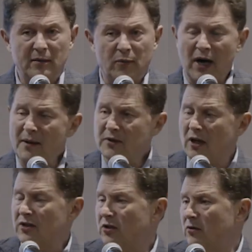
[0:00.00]
Perhaps
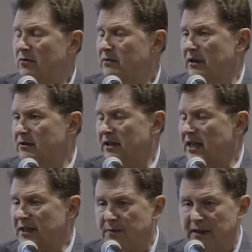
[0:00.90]
also there's
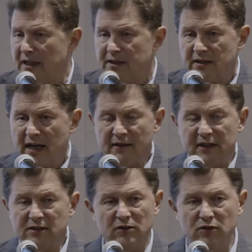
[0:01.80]
an explanation
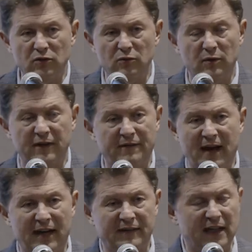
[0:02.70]
having to do with the
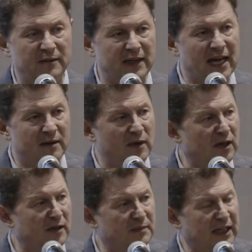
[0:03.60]
fact that Latin
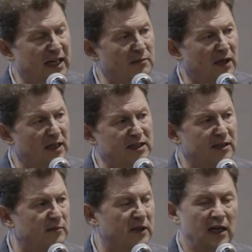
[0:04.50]
America became
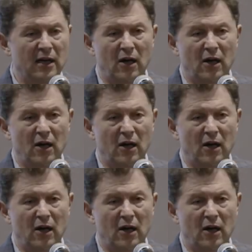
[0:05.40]
accustomed,